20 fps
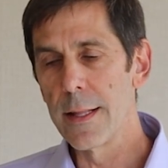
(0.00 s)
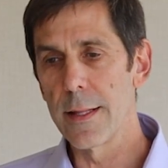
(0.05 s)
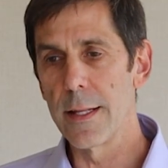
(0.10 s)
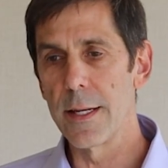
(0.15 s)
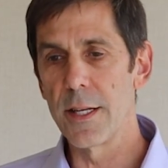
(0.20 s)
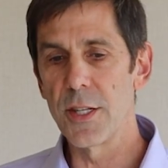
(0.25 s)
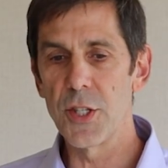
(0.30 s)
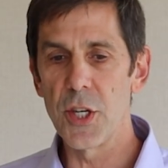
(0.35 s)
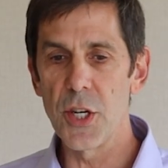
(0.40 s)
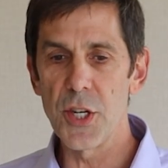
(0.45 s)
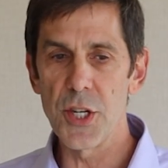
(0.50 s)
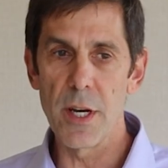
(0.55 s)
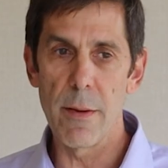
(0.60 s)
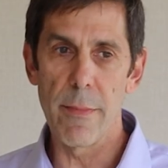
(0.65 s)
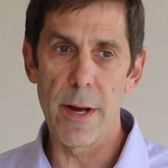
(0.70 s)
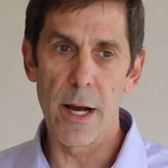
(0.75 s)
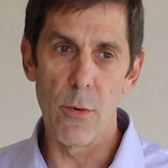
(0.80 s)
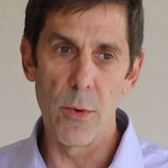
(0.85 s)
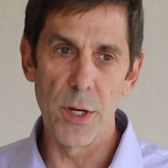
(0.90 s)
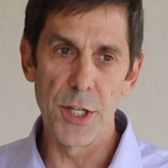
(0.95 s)
The decision
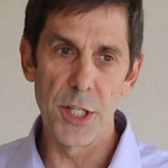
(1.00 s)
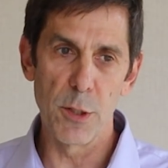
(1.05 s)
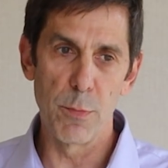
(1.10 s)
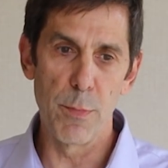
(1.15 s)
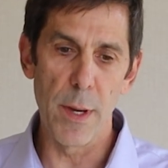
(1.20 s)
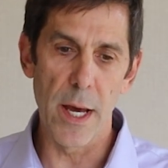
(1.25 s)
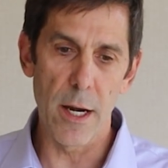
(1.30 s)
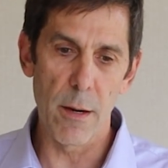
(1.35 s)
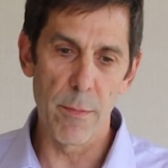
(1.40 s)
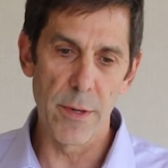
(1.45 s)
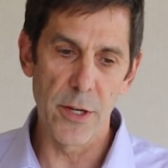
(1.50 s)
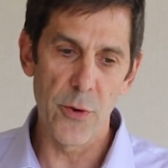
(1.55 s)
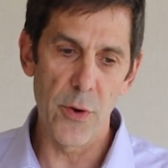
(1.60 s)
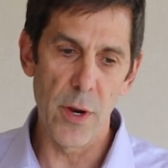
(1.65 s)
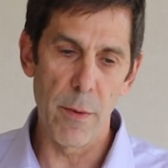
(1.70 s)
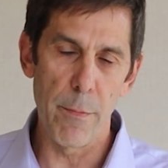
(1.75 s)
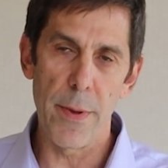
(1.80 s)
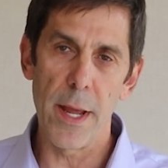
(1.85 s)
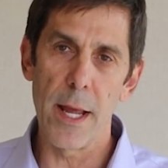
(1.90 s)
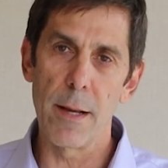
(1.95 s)
about which is better
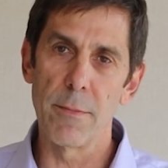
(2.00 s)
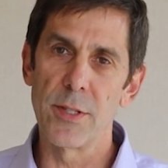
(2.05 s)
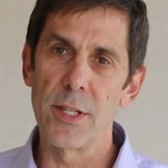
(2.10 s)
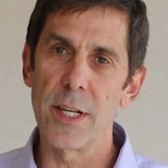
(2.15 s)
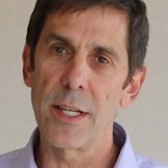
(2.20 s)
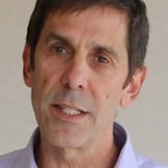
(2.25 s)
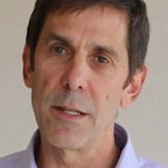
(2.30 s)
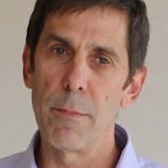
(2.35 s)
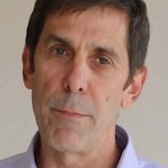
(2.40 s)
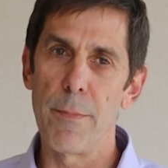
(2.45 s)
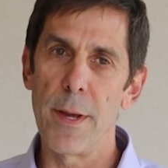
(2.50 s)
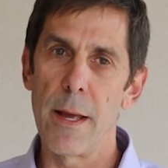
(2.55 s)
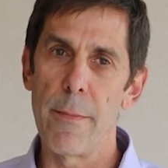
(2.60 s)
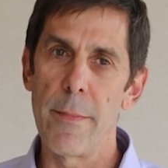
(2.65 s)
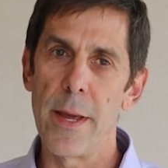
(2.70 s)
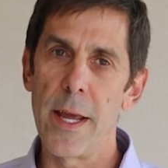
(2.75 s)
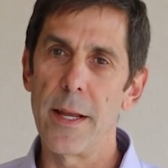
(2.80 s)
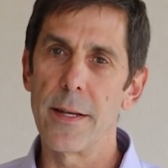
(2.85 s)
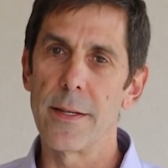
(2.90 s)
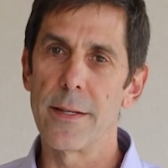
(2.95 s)
between PAM6 and
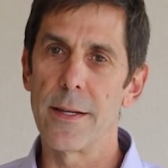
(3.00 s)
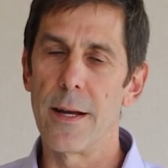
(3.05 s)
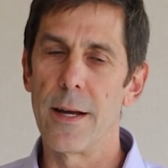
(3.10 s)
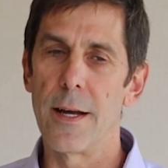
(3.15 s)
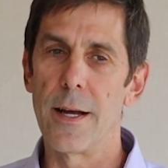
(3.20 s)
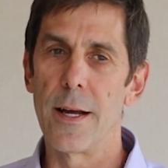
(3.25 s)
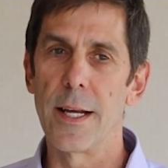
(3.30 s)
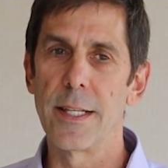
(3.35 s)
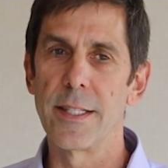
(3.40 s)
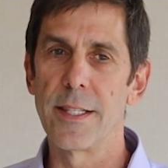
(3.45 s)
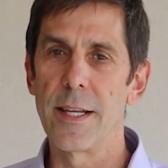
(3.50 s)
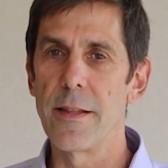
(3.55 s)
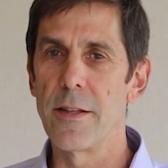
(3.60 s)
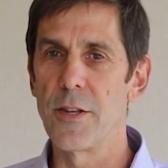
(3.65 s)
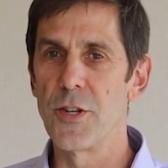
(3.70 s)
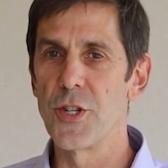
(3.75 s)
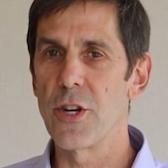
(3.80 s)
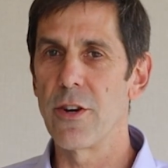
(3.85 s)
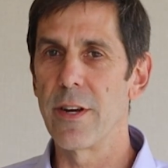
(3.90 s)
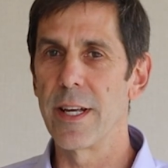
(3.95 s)
PAM8, I'd say
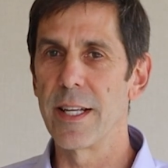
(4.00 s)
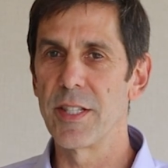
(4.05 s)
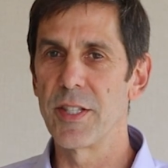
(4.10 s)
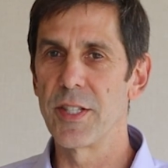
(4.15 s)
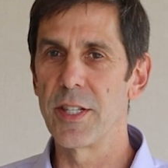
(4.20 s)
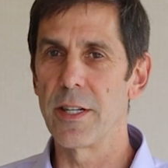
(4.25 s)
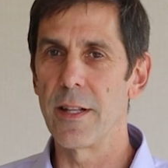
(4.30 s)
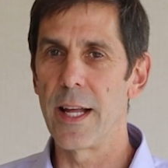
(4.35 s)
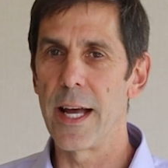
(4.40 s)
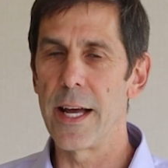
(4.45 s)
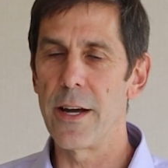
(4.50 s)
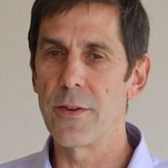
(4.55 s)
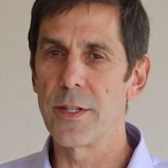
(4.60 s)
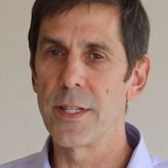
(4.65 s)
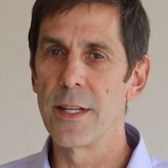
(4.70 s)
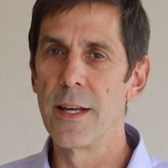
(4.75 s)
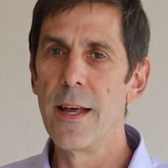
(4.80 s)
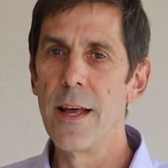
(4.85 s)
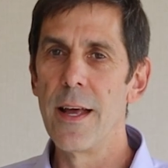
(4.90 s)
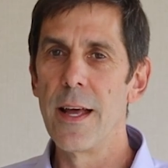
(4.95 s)
the jury is still
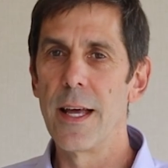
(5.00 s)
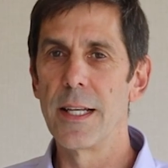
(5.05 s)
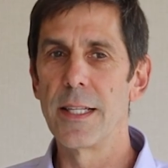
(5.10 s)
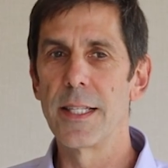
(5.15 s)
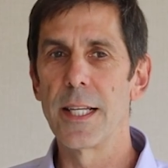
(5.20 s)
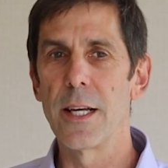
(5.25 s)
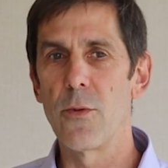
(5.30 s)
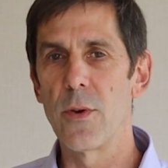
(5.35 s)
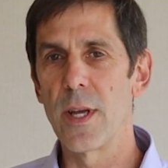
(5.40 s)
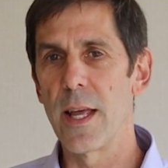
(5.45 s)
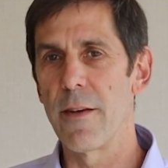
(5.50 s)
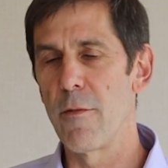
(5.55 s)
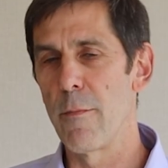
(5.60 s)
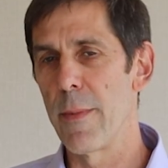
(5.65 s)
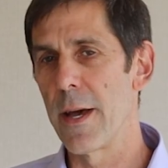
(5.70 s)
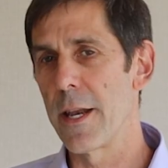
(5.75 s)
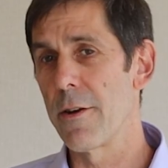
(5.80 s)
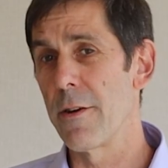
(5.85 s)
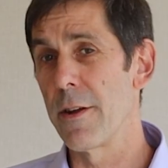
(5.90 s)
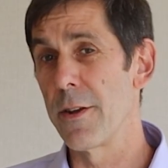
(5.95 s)
out until we have a
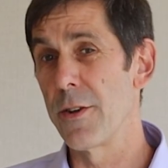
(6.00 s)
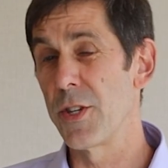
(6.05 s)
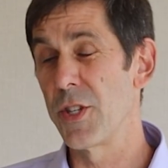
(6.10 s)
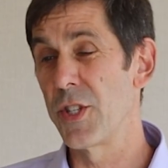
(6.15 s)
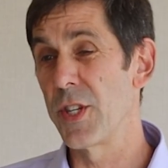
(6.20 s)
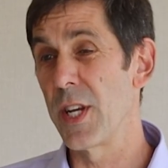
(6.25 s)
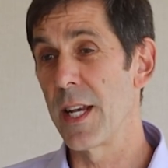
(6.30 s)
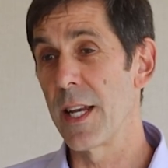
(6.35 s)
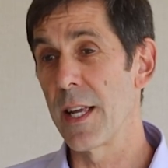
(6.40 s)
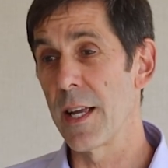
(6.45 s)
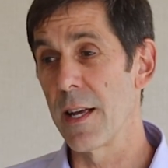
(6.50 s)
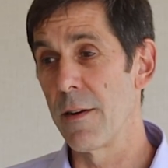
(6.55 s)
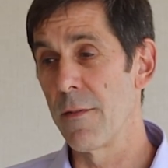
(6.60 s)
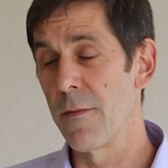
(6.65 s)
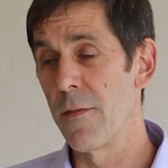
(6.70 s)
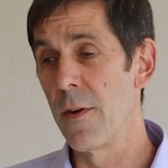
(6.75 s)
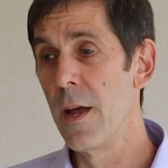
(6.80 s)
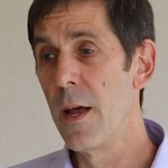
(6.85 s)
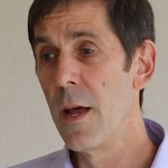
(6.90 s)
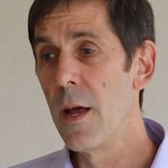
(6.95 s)
better understanding
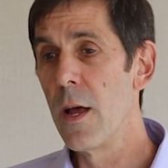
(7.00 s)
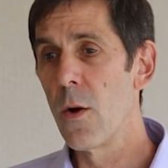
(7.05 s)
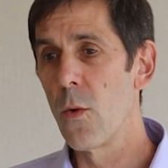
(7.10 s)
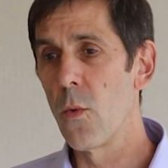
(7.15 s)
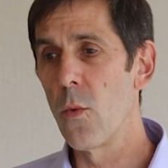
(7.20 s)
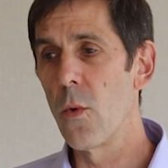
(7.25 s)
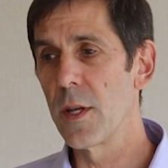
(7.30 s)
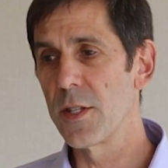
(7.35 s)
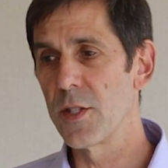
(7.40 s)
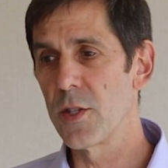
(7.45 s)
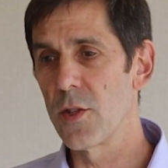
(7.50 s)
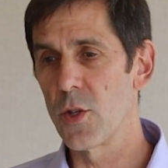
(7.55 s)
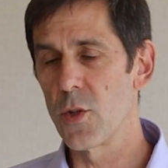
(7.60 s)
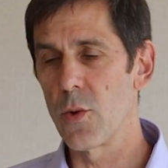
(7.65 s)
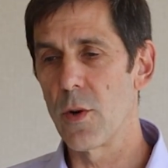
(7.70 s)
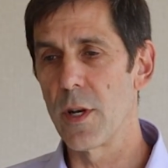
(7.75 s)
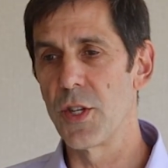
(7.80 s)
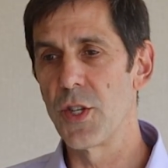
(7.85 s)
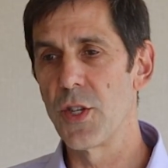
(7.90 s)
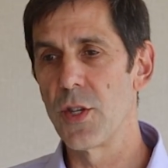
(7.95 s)
of what's the
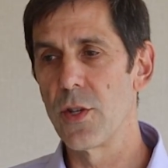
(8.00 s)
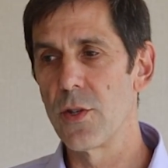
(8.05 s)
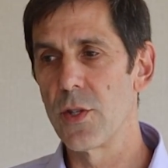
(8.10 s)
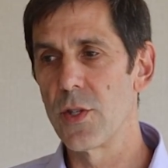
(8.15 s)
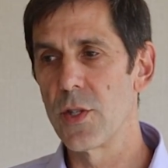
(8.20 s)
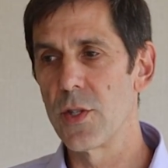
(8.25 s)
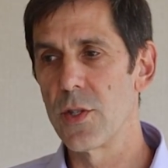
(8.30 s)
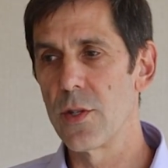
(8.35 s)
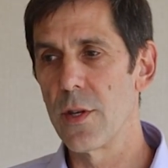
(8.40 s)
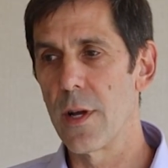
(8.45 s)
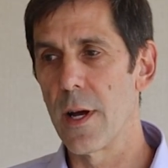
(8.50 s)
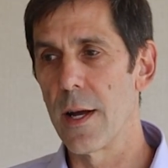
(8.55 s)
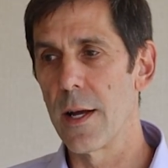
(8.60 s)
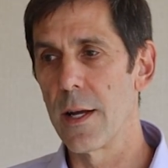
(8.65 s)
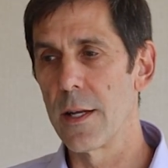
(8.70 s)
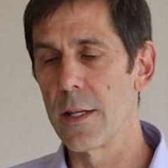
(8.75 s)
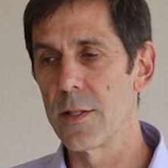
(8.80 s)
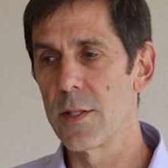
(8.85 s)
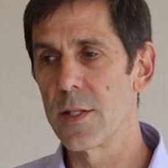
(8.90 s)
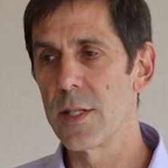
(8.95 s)
sort
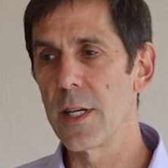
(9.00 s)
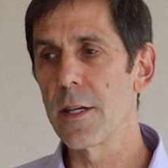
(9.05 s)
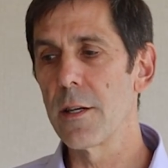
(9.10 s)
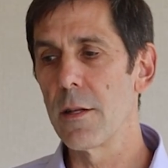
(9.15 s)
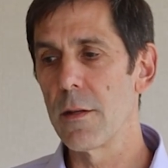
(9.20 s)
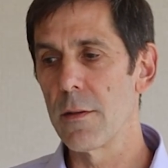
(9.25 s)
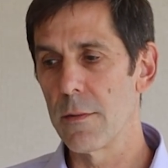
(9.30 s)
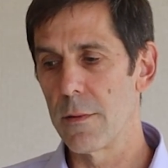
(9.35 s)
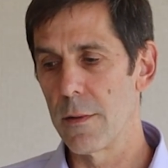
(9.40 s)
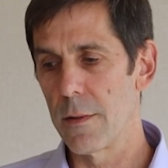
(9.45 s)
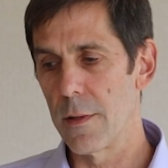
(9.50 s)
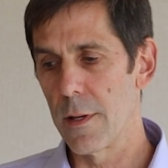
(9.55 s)
of signal